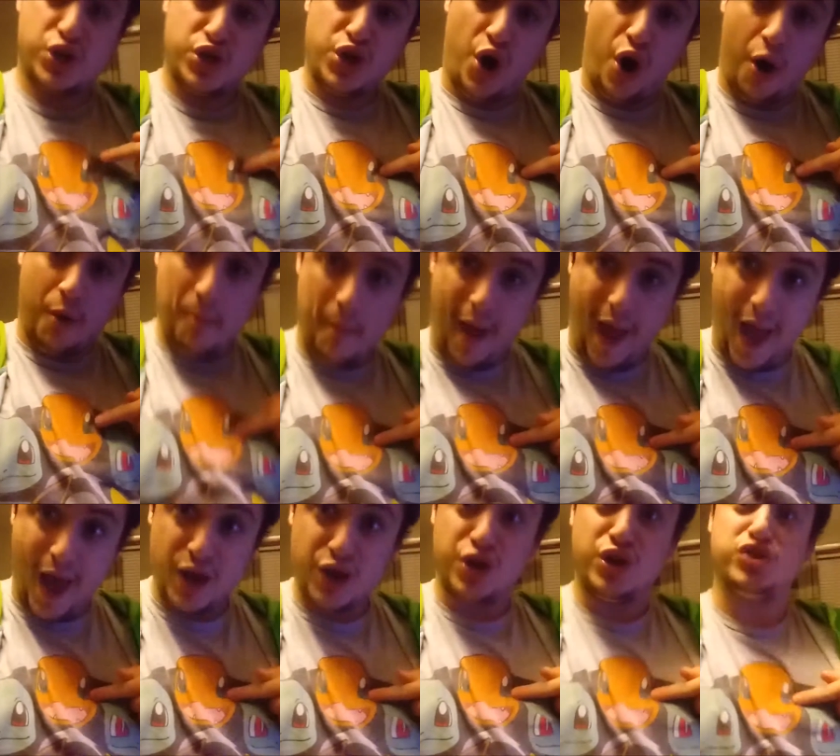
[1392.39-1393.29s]

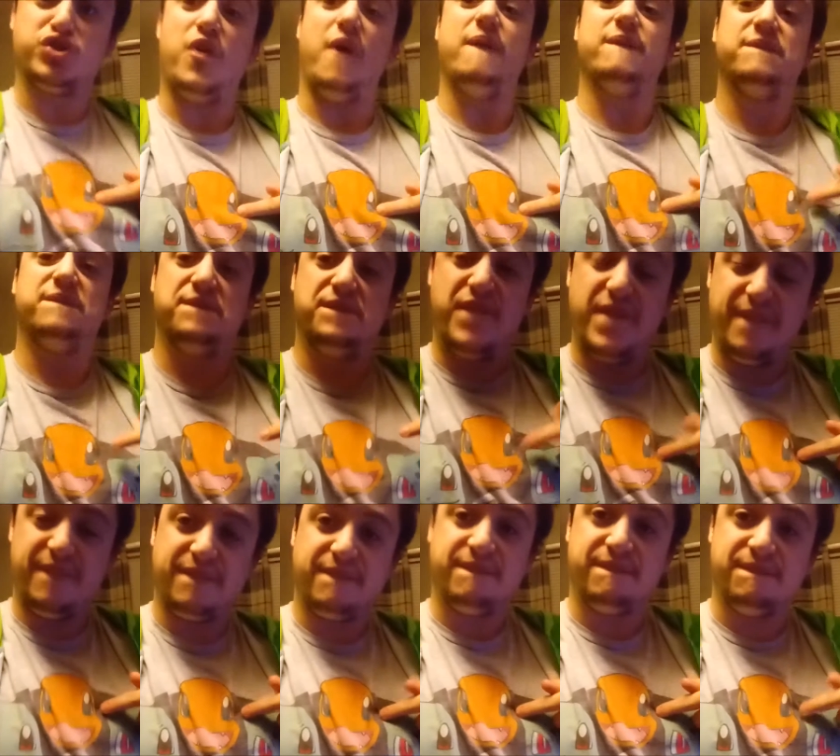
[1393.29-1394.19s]
Charmander's
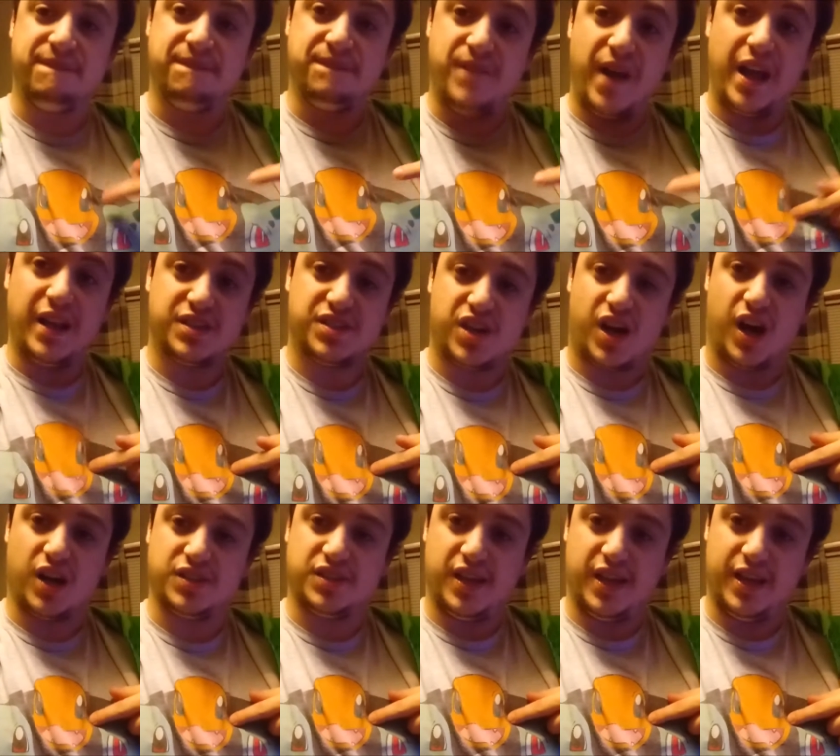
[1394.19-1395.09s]
face
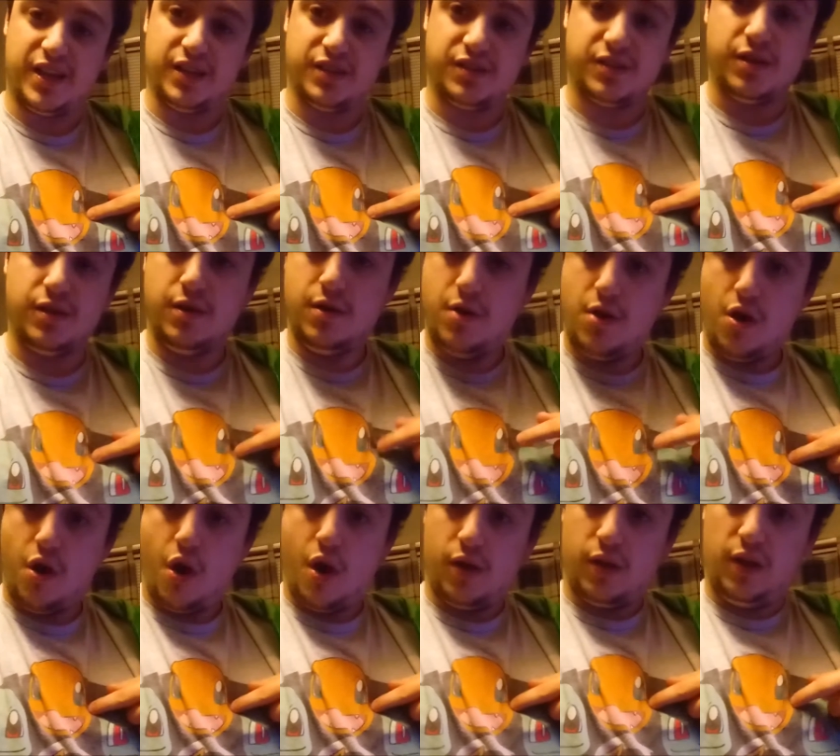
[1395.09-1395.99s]
is.
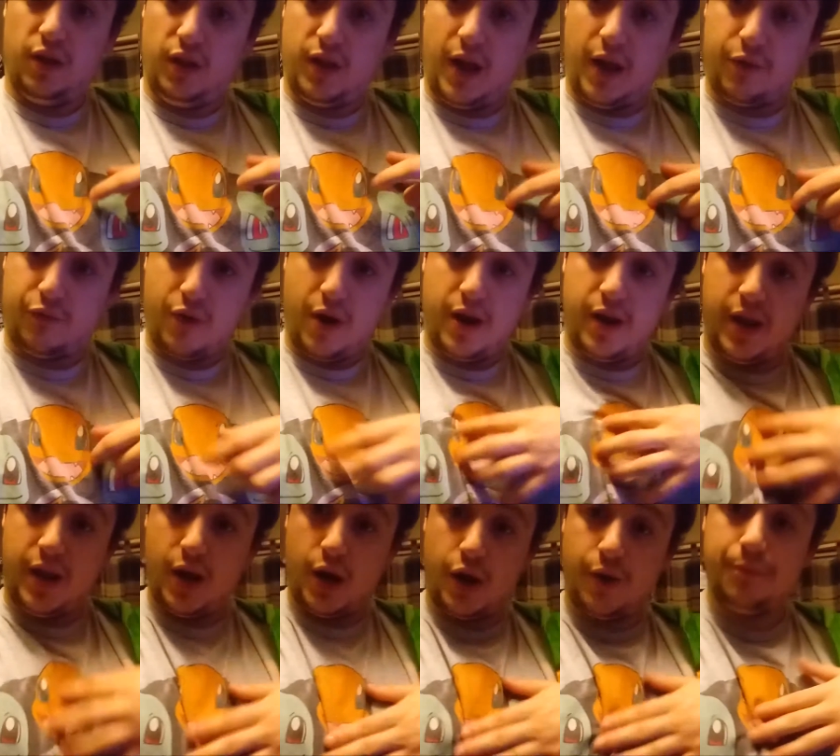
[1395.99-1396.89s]
Like
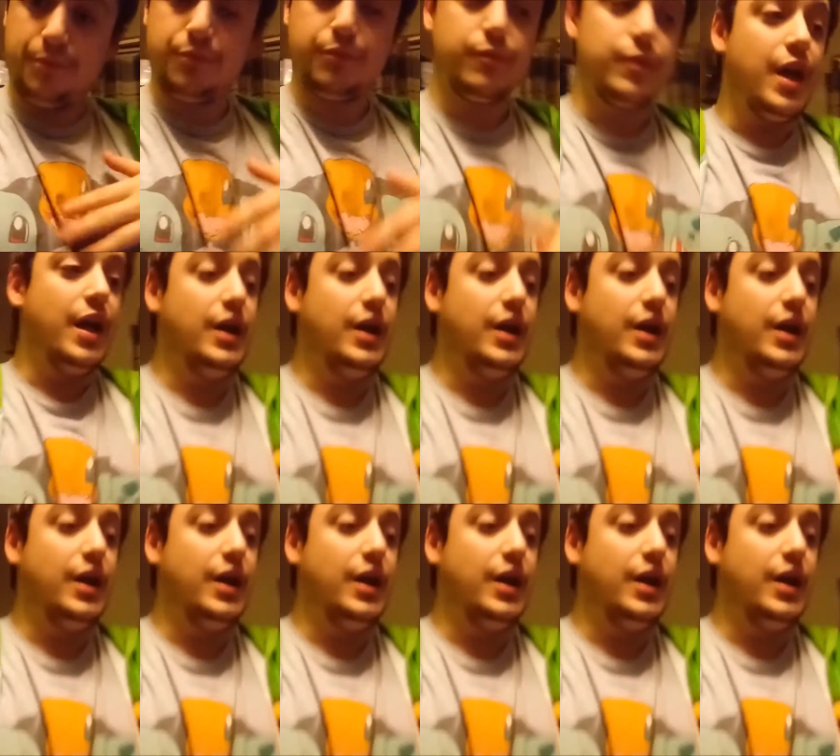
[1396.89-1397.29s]
right here.